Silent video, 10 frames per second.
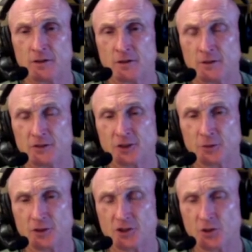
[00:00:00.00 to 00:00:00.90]

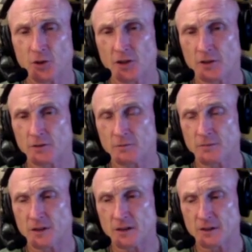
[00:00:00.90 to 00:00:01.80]
So a short
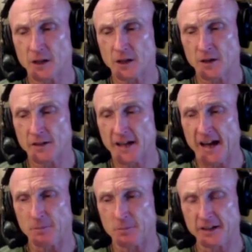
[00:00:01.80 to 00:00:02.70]
uh,
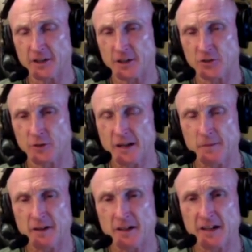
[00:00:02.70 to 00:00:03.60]
nap, like a twenty
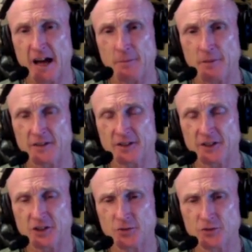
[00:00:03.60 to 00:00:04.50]
minute nap, has a
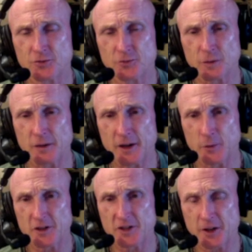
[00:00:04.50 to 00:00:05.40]
huge amount of
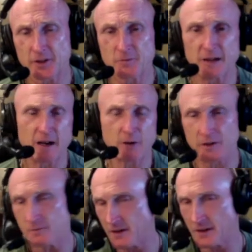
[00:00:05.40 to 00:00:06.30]
regenerative power,
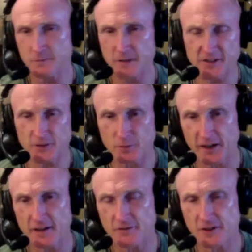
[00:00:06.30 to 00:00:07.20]
and it makes the
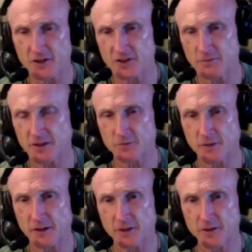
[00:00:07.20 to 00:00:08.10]
brain function much
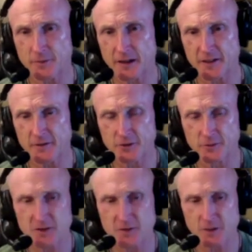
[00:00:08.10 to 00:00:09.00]
better and the body feel
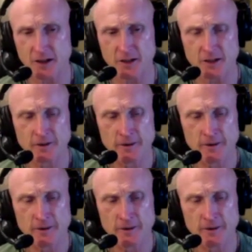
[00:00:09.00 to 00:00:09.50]
much better.